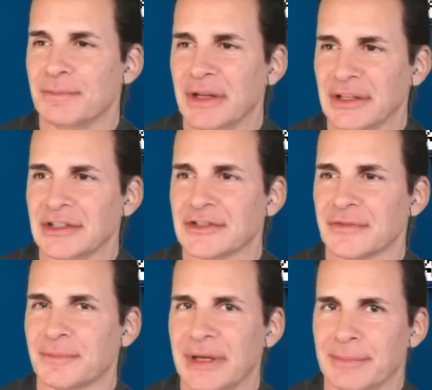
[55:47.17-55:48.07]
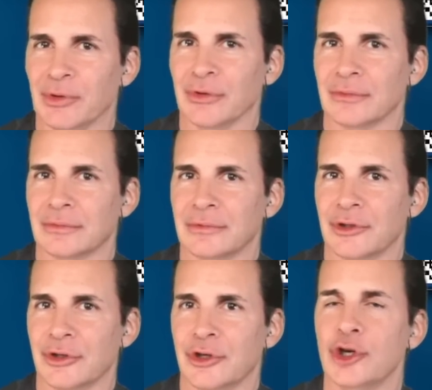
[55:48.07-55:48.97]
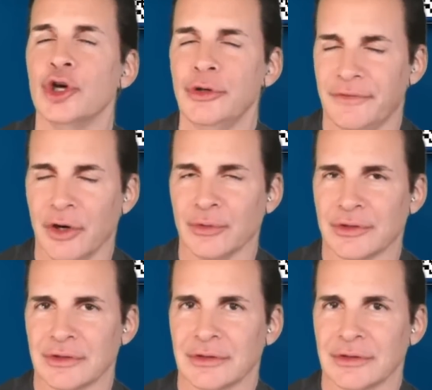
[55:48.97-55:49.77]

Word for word: millions of people could vote.